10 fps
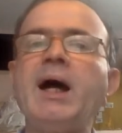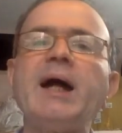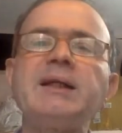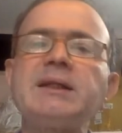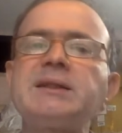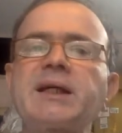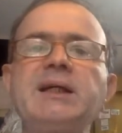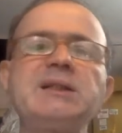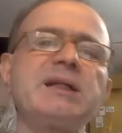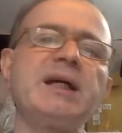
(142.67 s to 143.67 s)
And then a
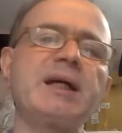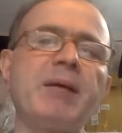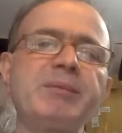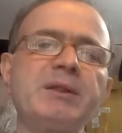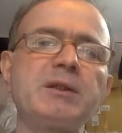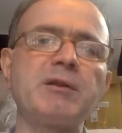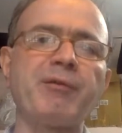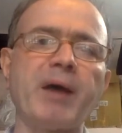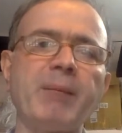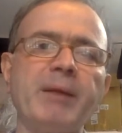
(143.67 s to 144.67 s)
second child comes into the
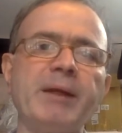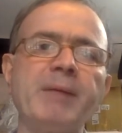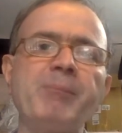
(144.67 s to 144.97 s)
family,